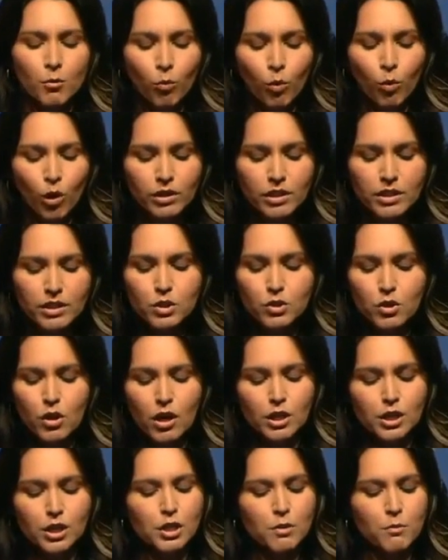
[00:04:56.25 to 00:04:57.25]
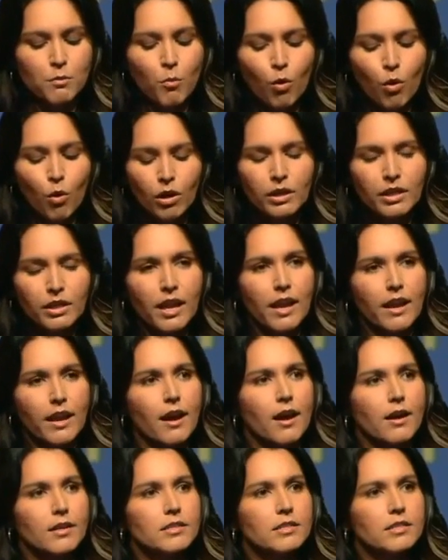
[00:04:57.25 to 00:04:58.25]
more destruction, more
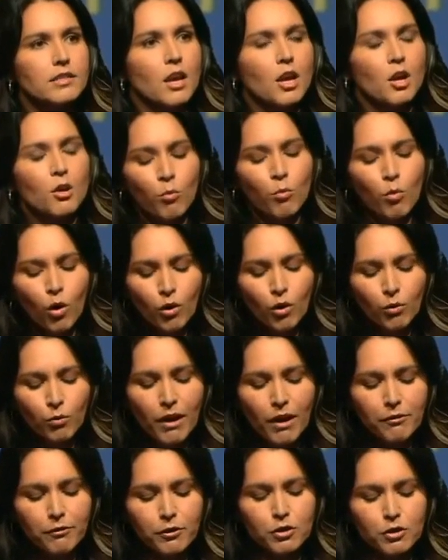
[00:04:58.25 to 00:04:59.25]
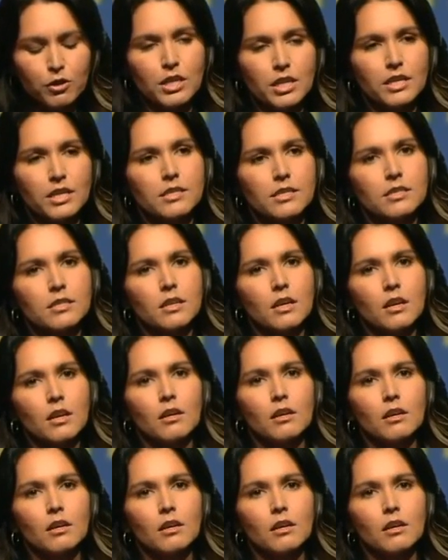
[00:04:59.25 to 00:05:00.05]
chaos, more refugees,